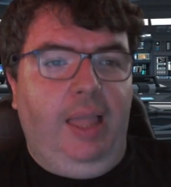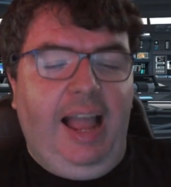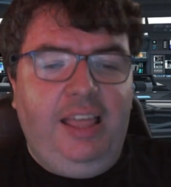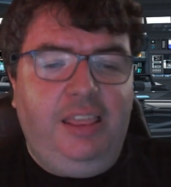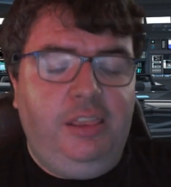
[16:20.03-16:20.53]

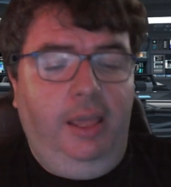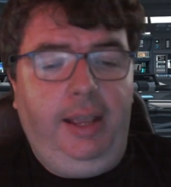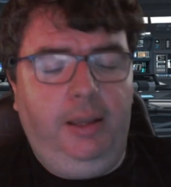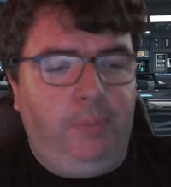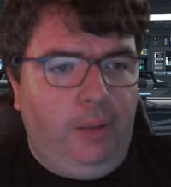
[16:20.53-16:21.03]
I
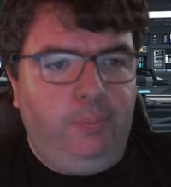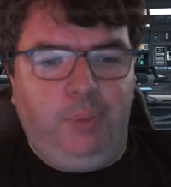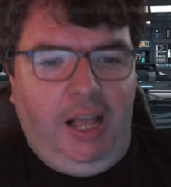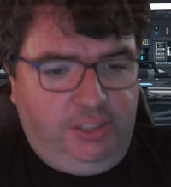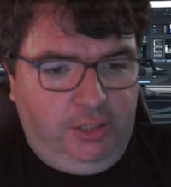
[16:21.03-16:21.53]
think about
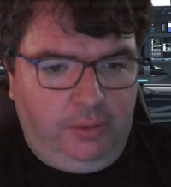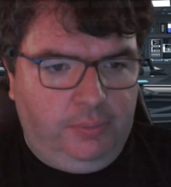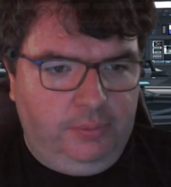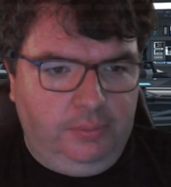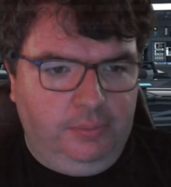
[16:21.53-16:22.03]
Boston,
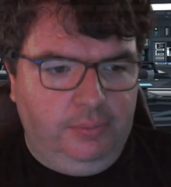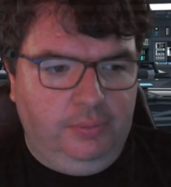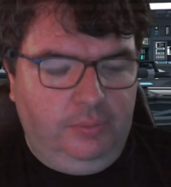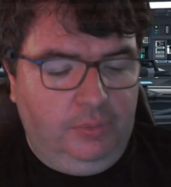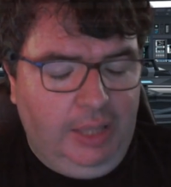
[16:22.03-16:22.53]

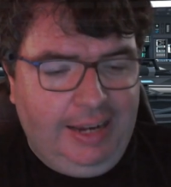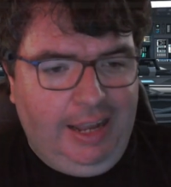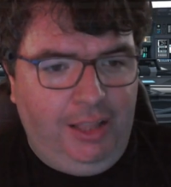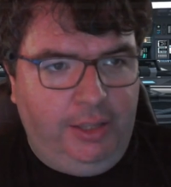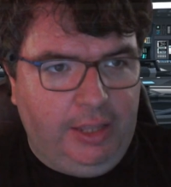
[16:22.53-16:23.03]
that
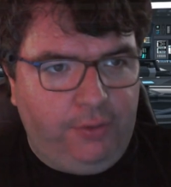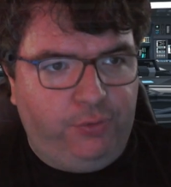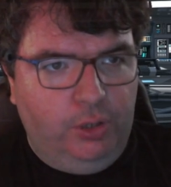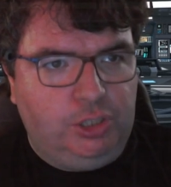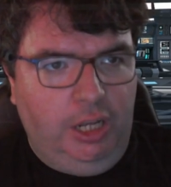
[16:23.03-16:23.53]
uh, like that
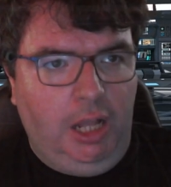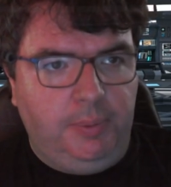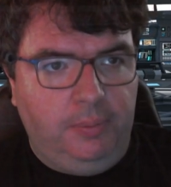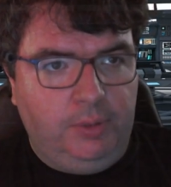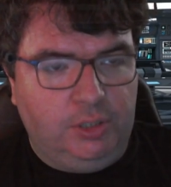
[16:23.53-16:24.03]
first
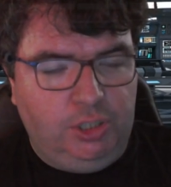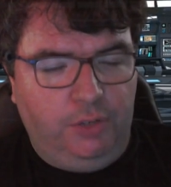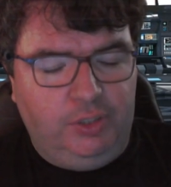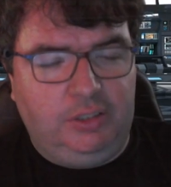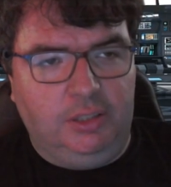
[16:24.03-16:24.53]
album, their
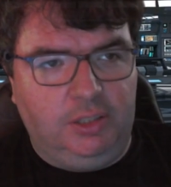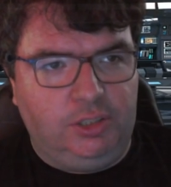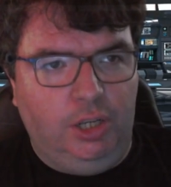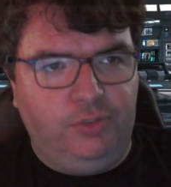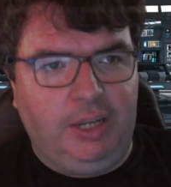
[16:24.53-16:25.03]
self the, the
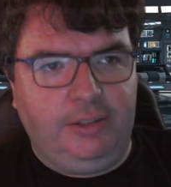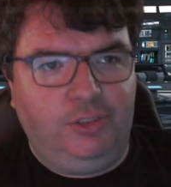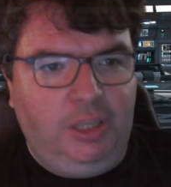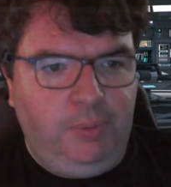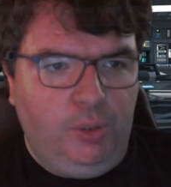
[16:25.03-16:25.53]

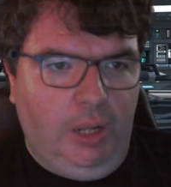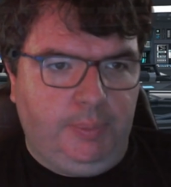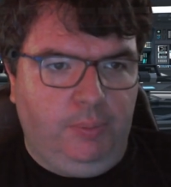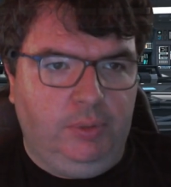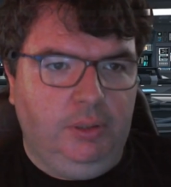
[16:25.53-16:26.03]
self-titled debut
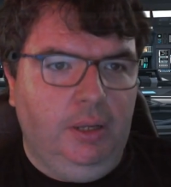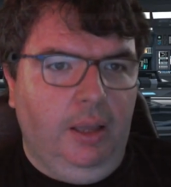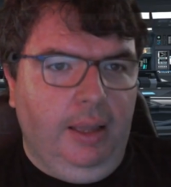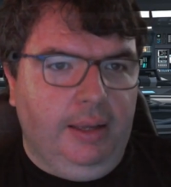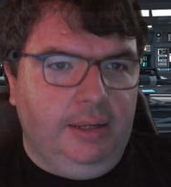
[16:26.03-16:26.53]
album,
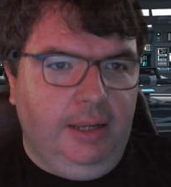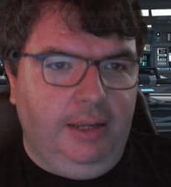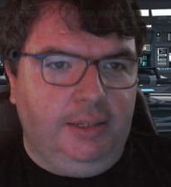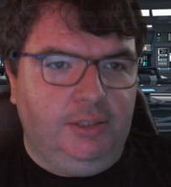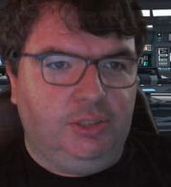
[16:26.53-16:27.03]

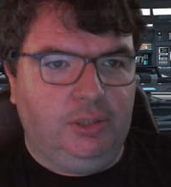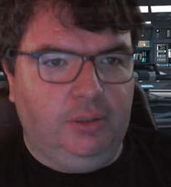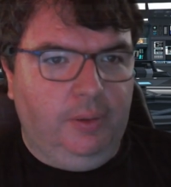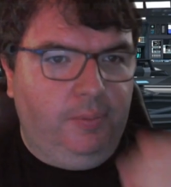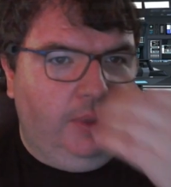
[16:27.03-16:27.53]
because
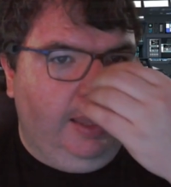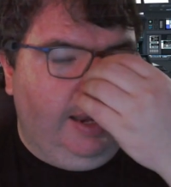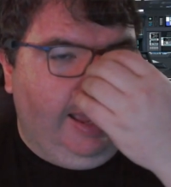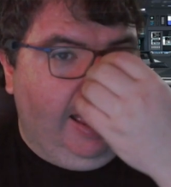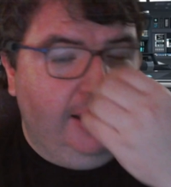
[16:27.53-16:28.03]
it
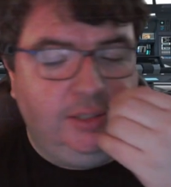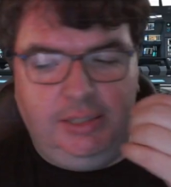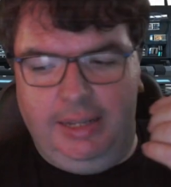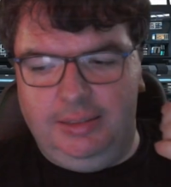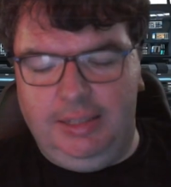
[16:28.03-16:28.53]
has
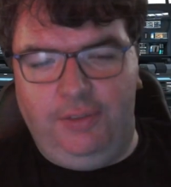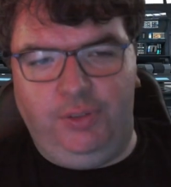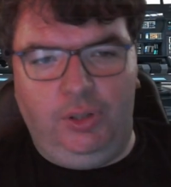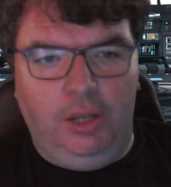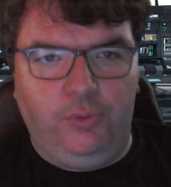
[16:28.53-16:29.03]
that
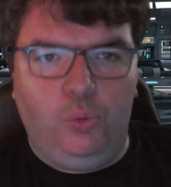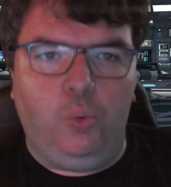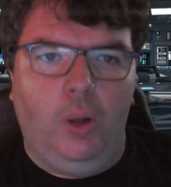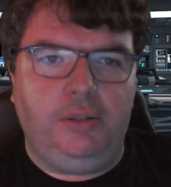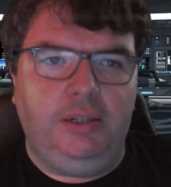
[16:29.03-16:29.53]
level of
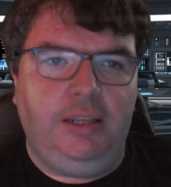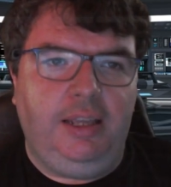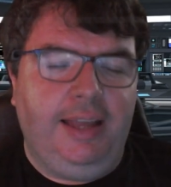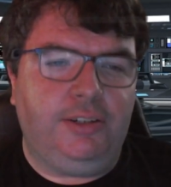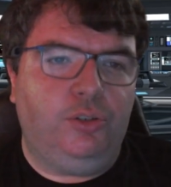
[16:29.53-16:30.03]

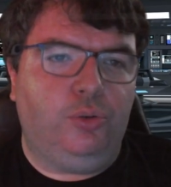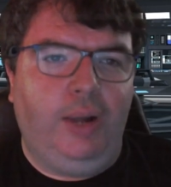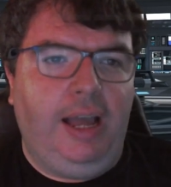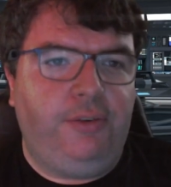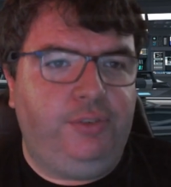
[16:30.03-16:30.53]
quality and
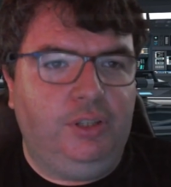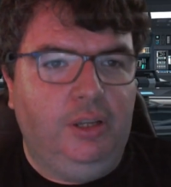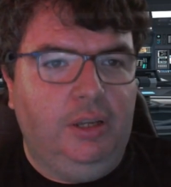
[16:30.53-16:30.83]
craft